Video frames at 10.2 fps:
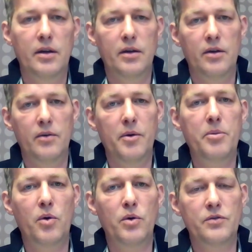
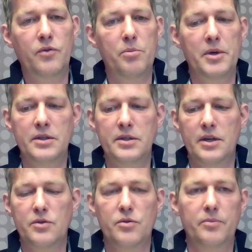reports for Business
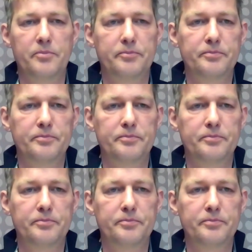Central.